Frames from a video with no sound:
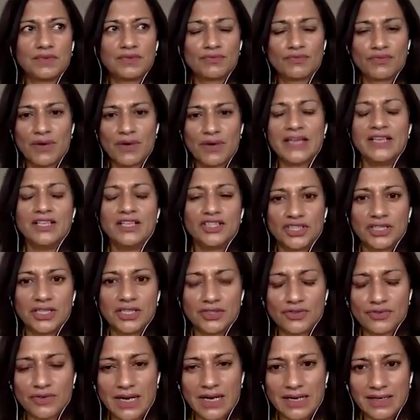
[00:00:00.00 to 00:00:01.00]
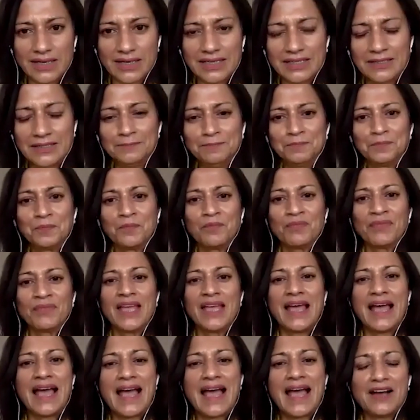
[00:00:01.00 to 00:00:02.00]
raging adrenaline.
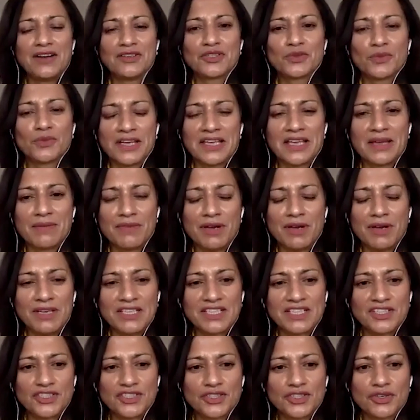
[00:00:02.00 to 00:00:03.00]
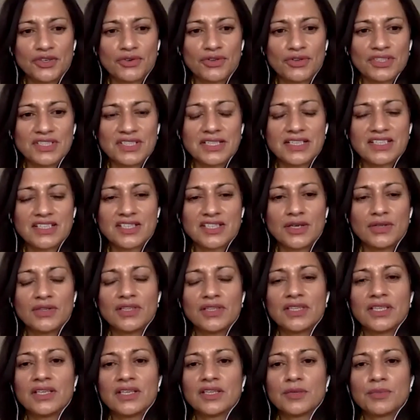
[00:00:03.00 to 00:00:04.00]
How do I get my messaging across so
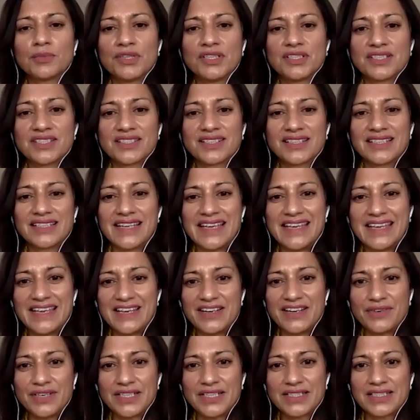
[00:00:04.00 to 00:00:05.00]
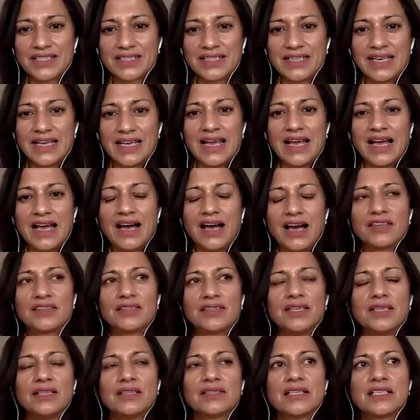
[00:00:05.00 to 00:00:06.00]
that the other person can hear it? I
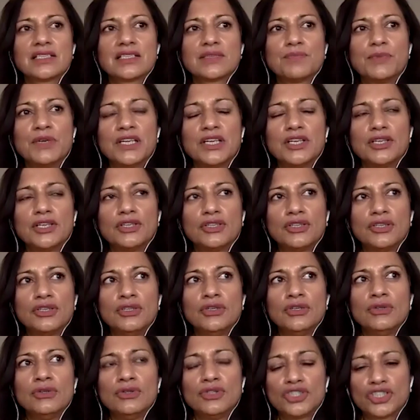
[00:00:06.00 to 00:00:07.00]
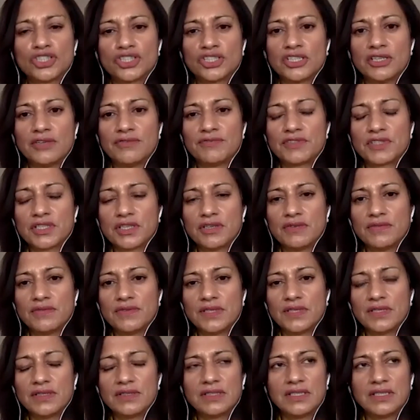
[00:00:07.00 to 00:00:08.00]
think there's been a huge shift
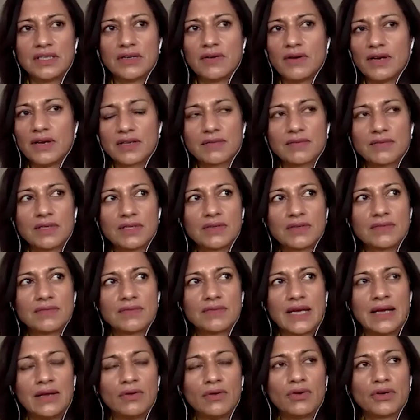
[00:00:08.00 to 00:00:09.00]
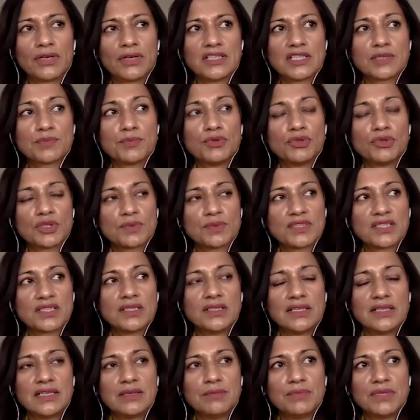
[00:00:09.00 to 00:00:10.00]
over, how long in sports, but
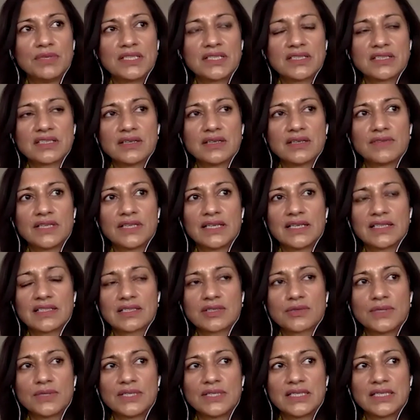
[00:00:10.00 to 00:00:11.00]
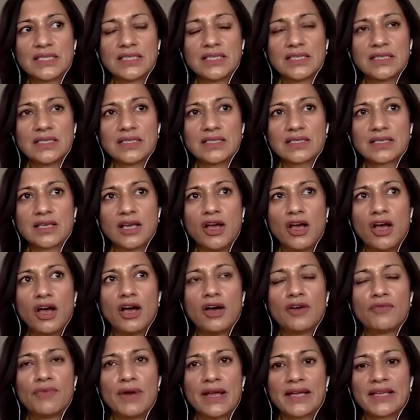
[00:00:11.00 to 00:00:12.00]
certainly in business over the last 20 years,
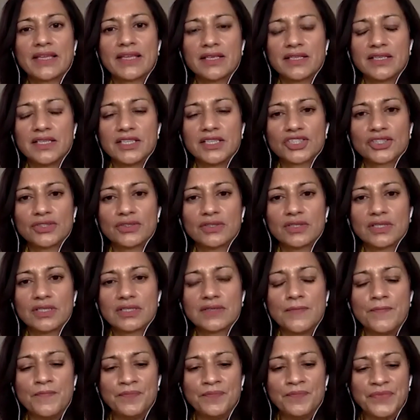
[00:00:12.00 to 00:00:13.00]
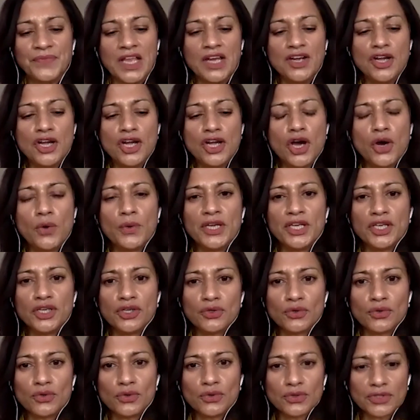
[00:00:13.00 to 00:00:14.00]
a recognition that knowing
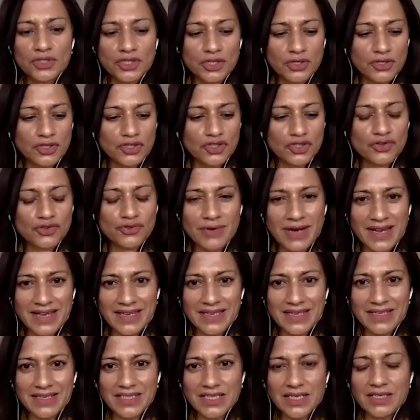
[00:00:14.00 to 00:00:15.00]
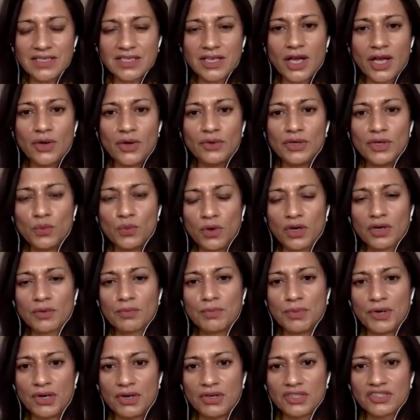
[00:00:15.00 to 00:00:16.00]
your trade is only one
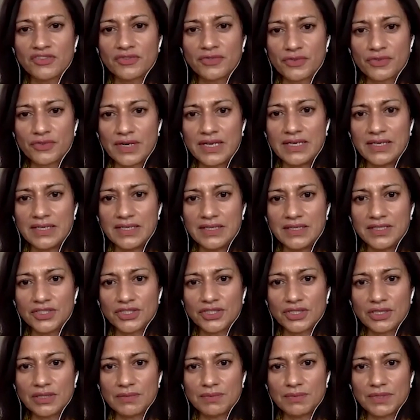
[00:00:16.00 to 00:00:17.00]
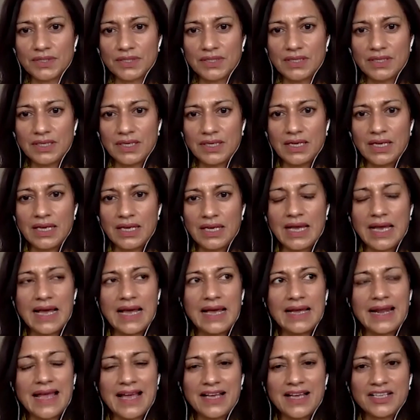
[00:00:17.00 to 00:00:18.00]
part of great leadership.
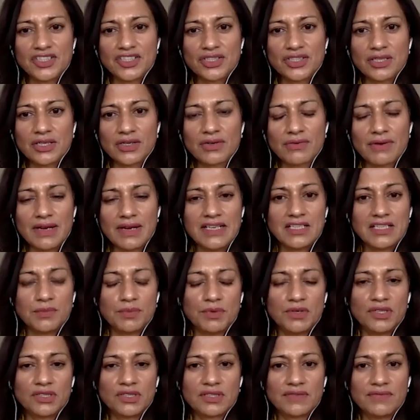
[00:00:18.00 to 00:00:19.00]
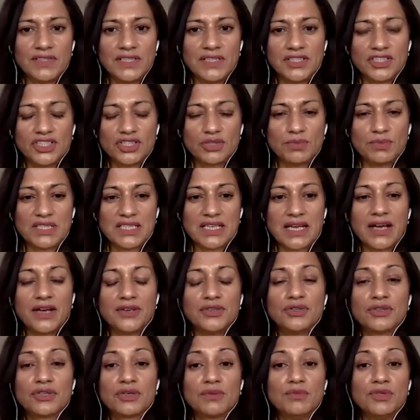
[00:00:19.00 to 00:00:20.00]
And actually the greater part of leadership is how
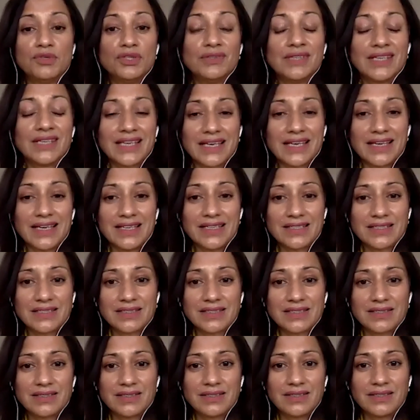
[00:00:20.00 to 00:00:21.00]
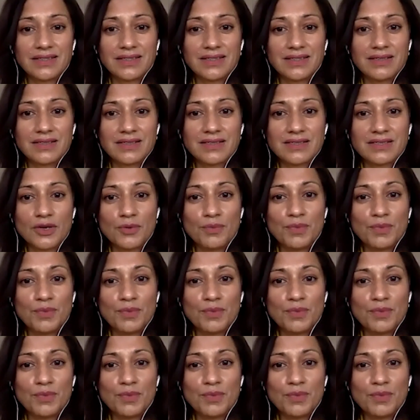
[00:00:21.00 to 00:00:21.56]
you communicate. So